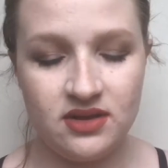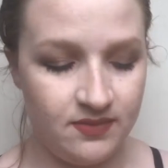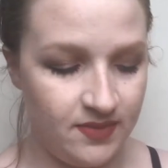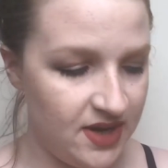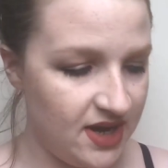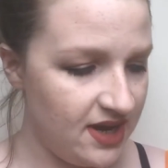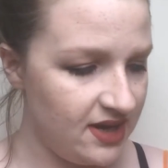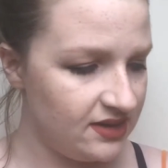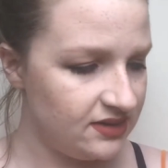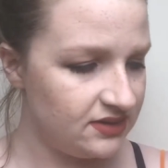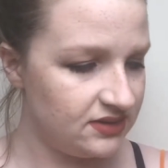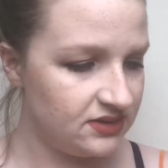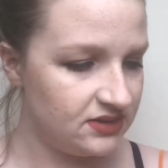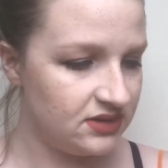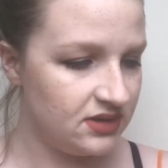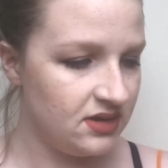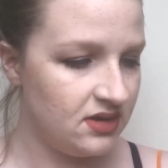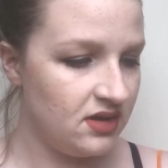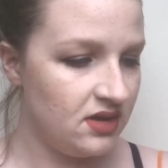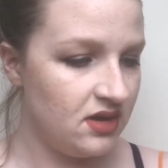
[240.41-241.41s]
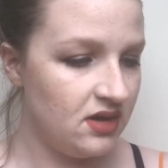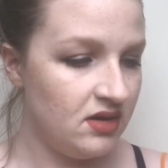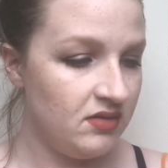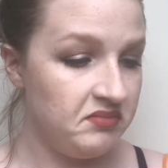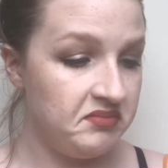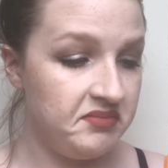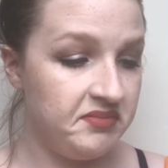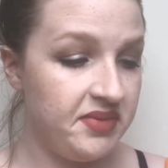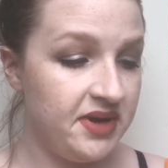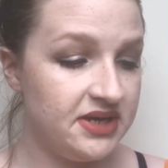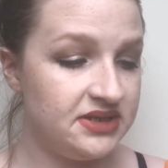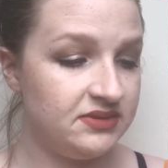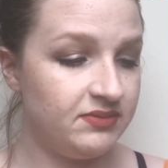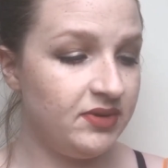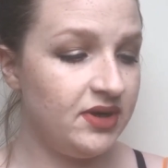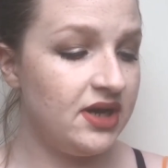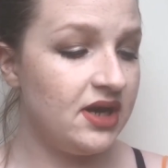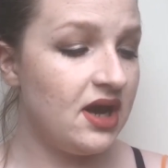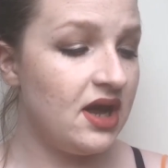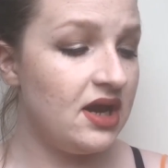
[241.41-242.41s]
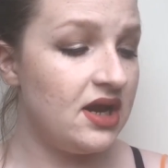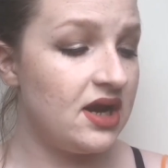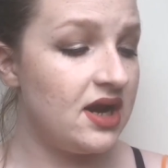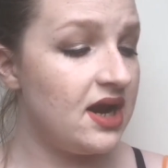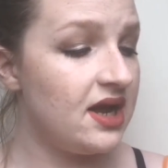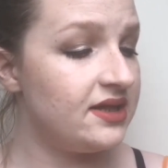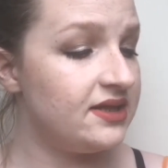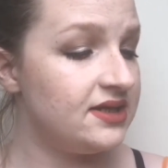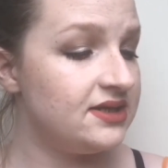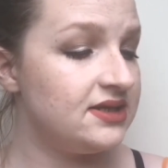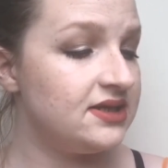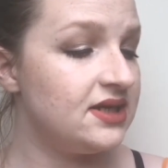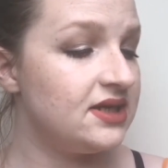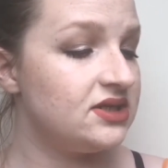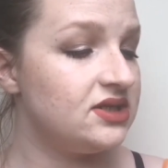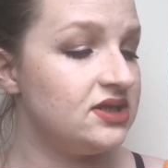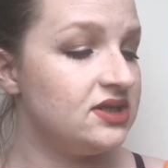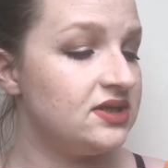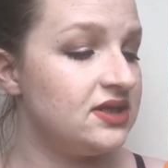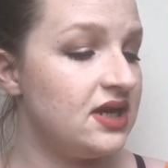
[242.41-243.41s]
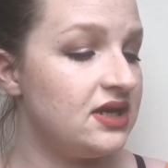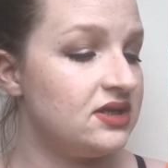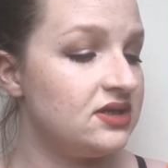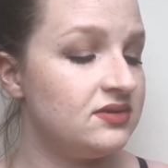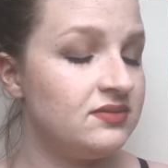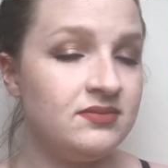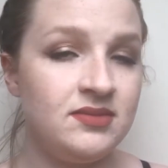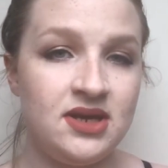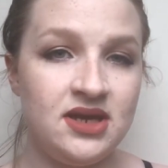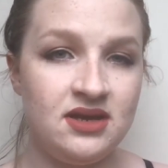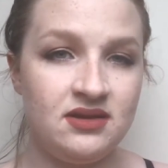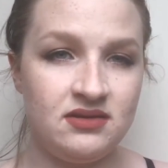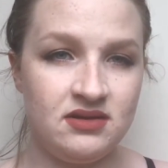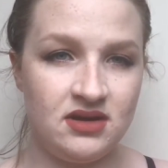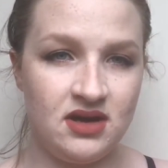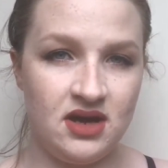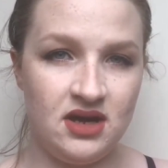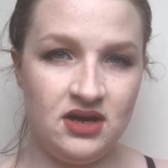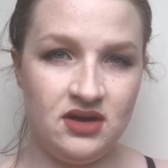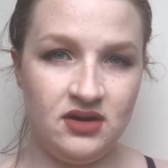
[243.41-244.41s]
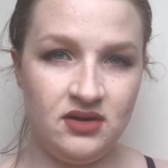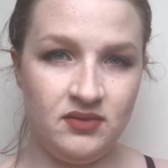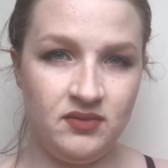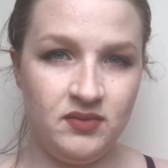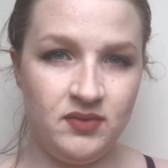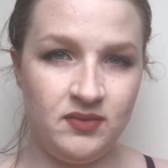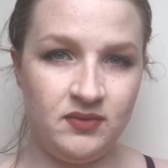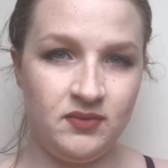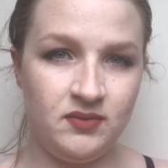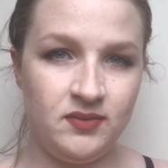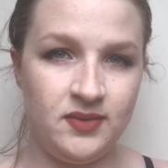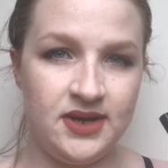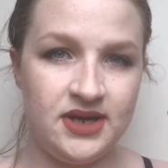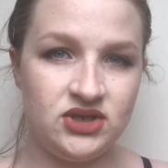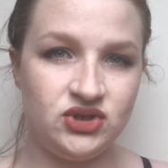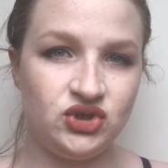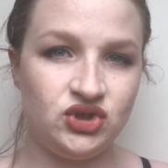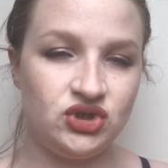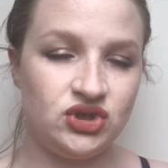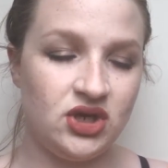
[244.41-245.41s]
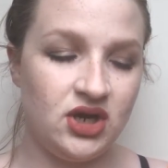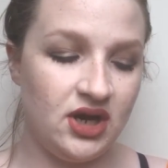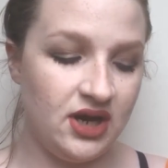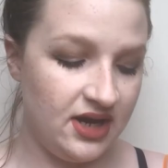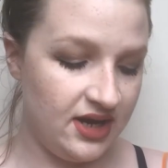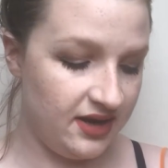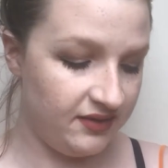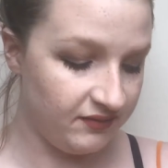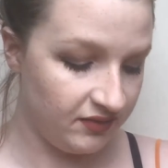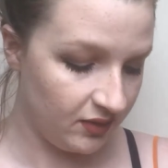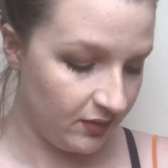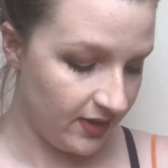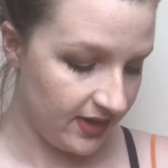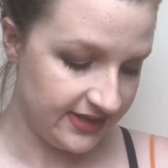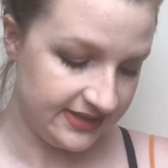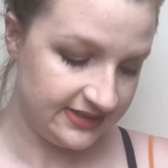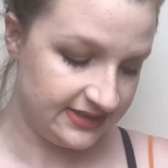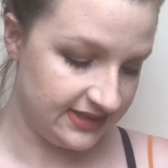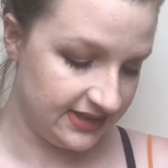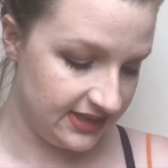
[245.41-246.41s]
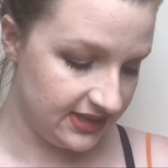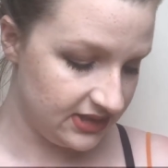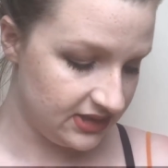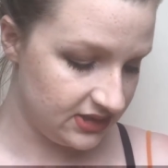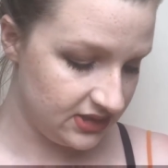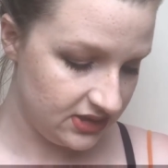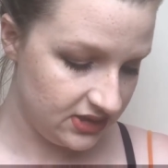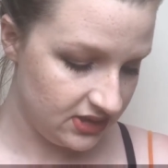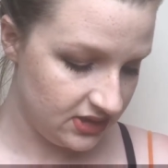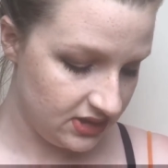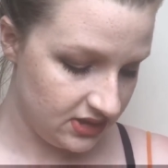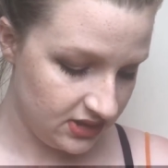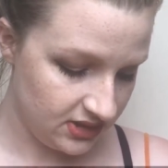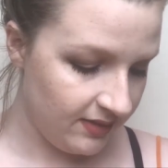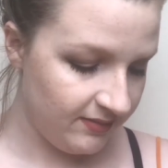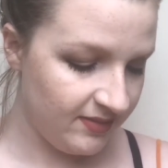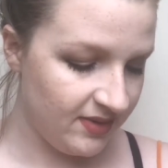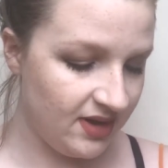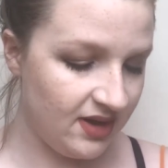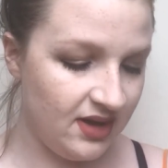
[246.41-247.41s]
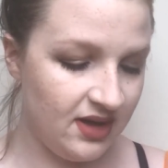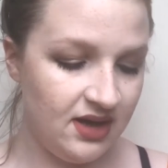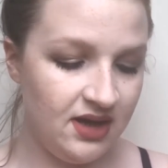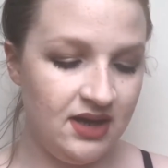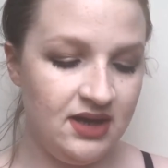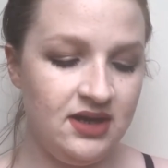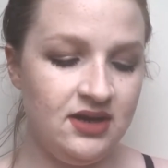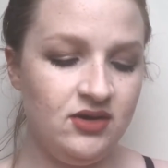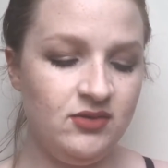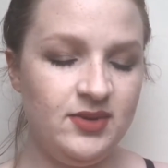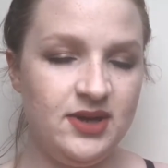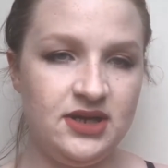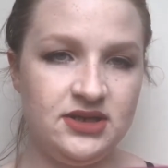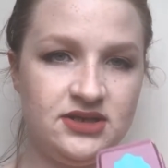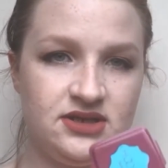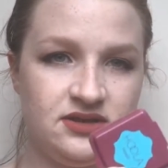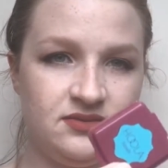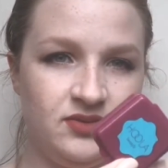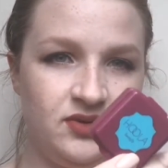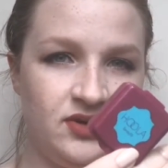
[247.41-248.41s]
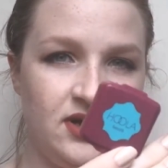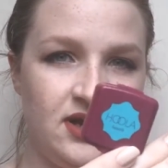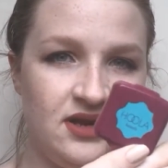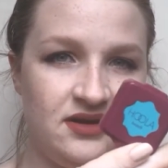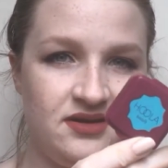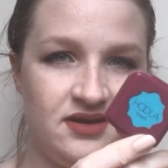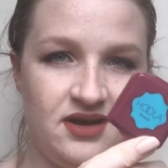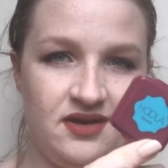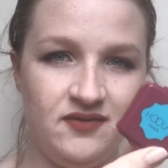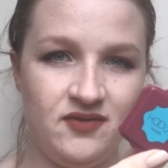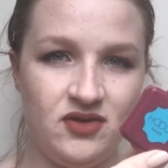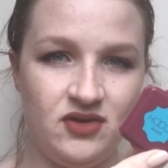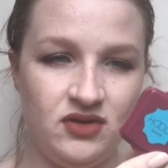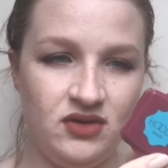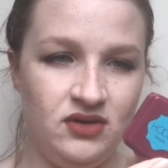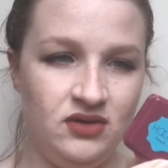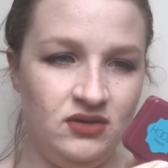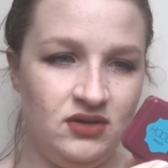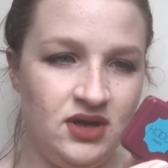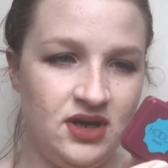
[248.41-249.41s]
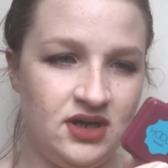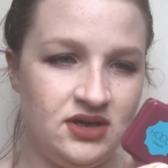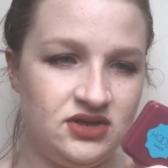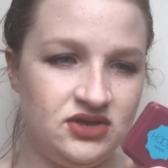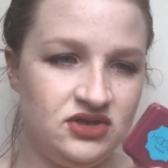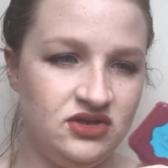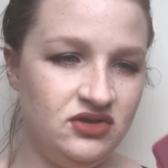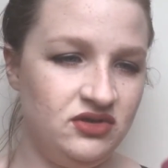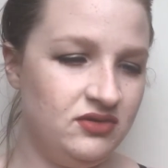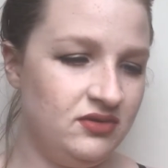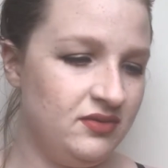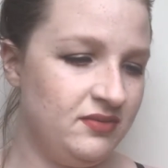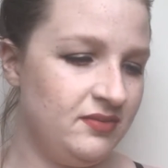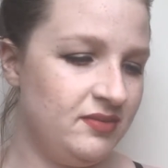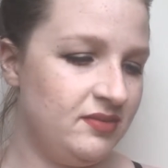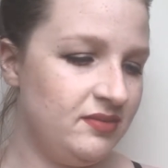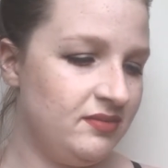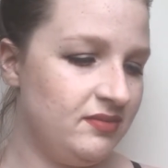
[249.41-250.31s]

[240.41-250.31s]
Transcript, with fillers: up the best. But it's a pretty colour, and they did actually send me the colour which I requested. I'm a little bit disappointed that I've got Hoola 2